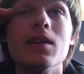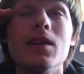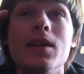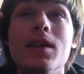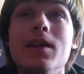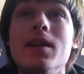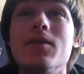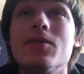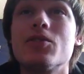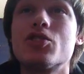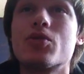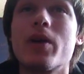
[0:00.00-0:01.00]
he
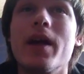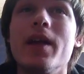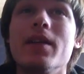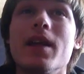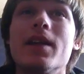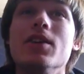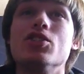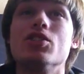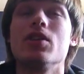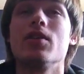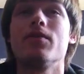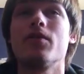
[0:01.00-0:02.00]
didn't train like he
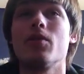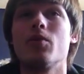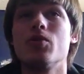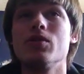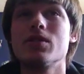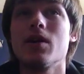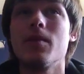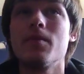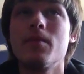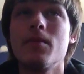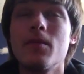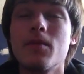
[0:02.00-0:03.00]
should have for the
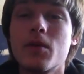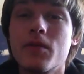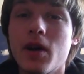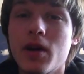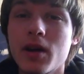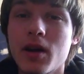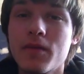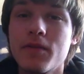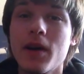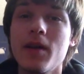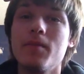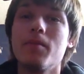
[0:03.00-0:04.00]
Ruslan Provodnikov
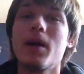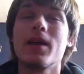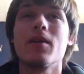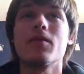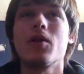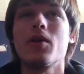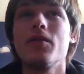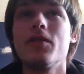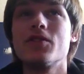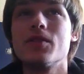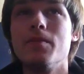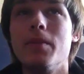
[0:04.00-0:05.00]
fight. Mike Alvarado
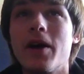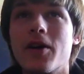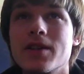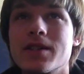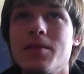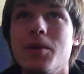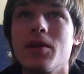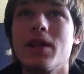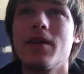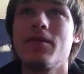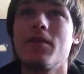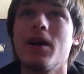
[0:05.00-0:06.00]
feels embarrassed about
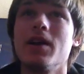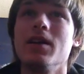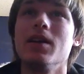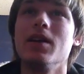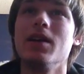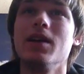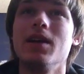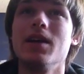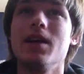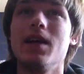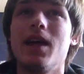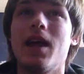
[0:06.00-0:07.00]
that fight,
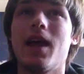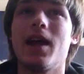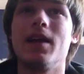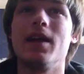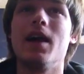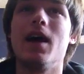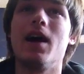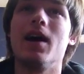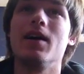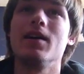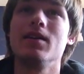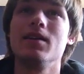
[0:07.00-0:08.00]
and
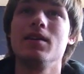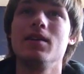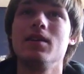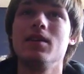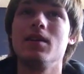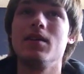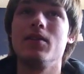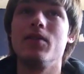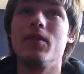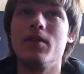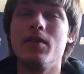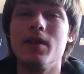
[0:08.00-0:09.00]
uh,
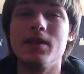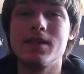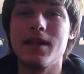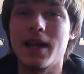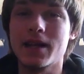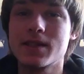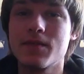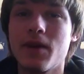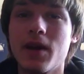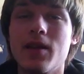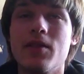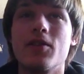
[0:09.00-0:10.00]
this next
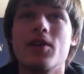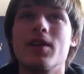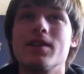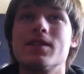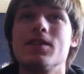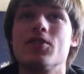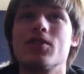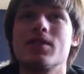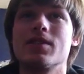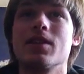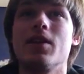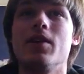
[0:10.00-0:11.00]
fight. They're going to
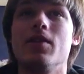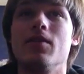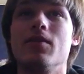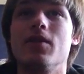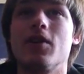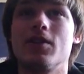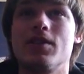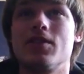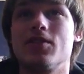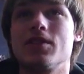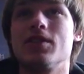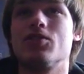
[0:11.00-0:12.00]
seriously, very
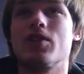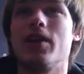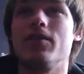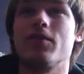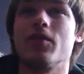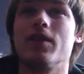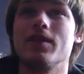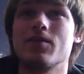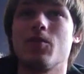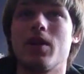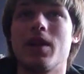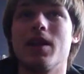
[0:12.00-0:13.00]
seriously train for this
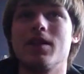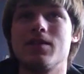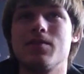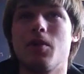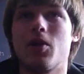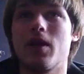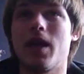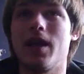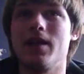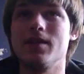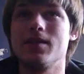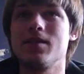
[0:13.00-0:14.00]
one against
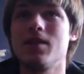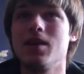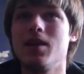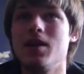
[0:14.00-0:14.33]
Marquez.